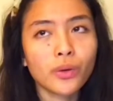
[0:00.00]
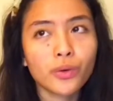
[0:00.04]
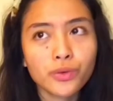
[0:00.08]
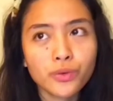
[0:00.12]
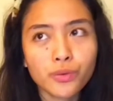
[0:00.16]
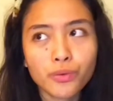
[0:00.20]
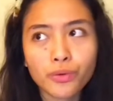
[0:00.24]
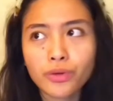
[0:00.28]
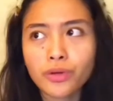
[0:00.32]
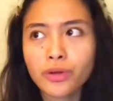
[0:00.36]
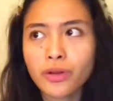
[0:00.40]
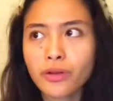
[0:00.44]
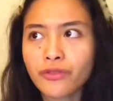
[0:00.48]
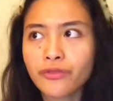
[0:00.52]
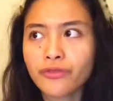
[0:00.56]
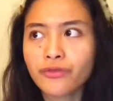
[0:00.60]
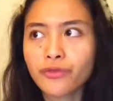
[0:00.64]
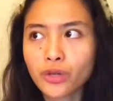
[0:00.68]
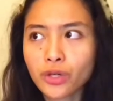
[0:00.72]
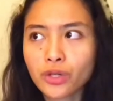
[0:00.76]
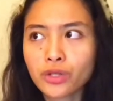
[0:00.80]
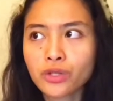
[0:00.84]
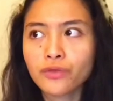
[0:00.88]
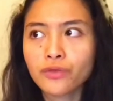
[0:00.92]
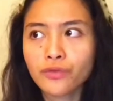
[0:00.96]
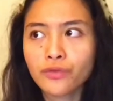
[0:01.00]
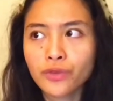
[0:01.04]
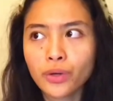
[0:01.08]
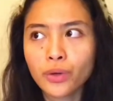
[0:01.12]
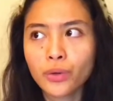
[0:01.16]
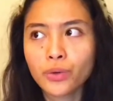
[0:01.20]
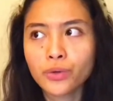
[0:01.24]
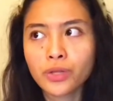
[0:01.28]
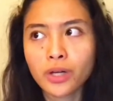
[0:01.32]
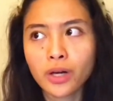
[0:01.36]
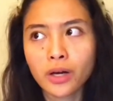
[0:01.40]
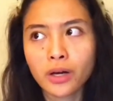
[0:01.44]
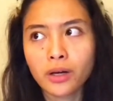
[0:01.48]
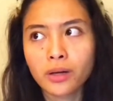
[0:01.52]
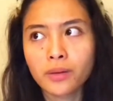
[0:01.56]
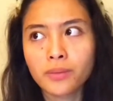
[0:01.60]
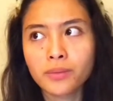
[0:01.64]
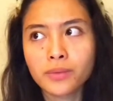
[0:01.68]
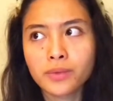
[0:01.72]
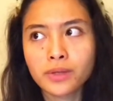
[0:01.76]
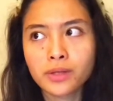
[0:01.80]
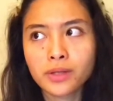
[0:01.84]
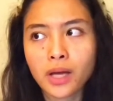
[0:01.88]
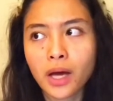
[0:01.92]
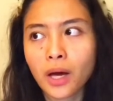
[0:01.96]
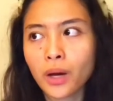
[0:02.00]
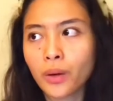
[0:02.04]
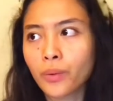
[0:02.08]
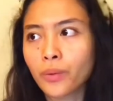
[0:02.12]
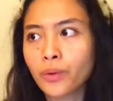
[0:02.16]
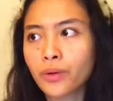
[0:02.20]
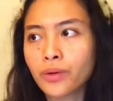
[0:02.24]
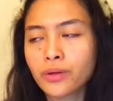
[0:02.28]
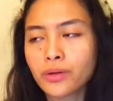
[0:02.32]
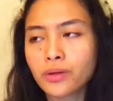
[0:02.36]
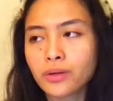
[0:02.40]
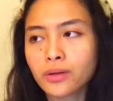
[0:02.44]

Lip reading: were the first few times I would